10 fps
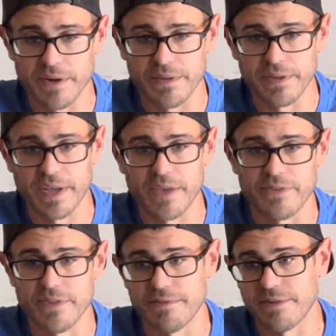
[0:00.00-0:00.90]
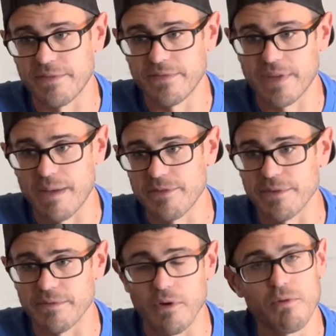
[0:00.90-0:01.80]
it has different types
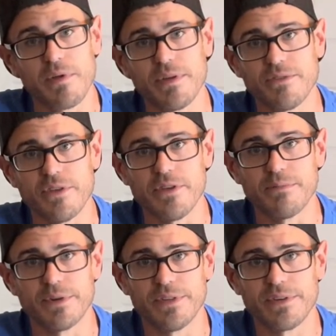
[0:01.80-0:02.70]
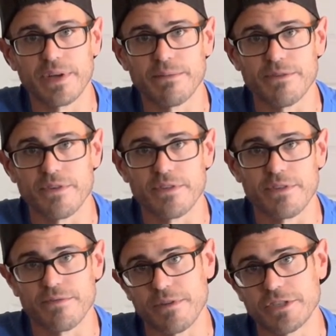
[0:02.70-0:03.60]
of O-rings that you can put in there, like
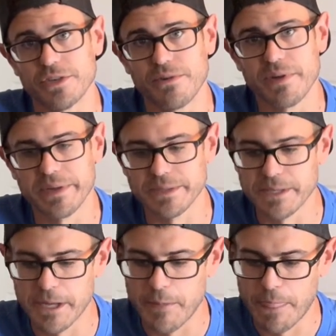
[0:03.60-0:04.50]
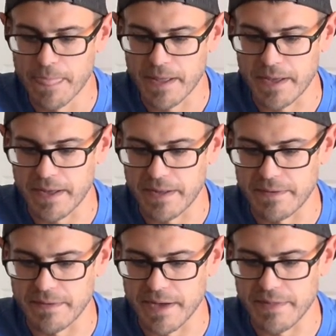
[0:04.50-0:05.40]
resistance friction O-rings,
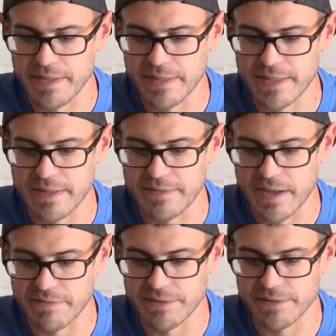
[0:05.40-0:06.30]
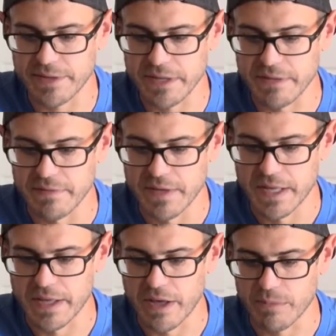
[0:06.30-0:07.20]
and I think that definitely
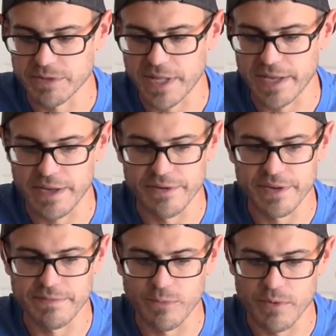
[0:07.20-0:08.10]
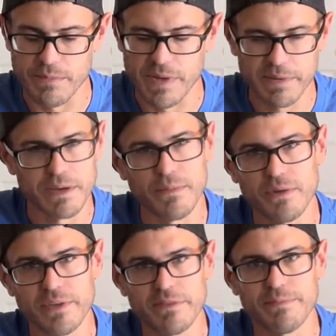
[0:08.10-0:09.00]
helps that gear diff more mimic a ball
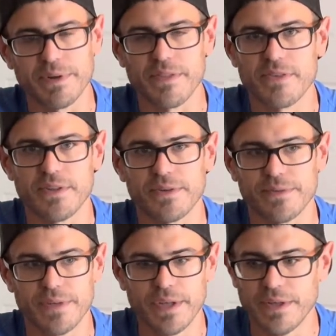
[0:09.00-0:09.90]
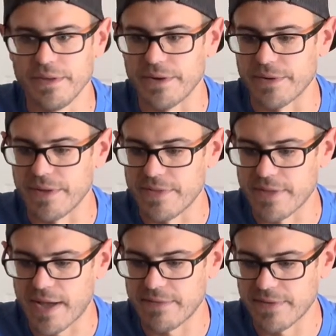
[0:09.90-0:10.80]
diff, but it's still, you know, it's
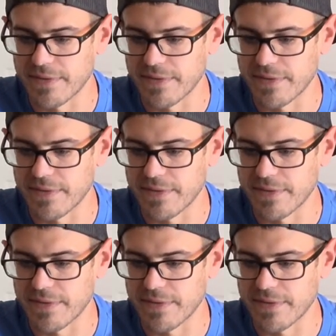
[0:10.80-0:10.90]
not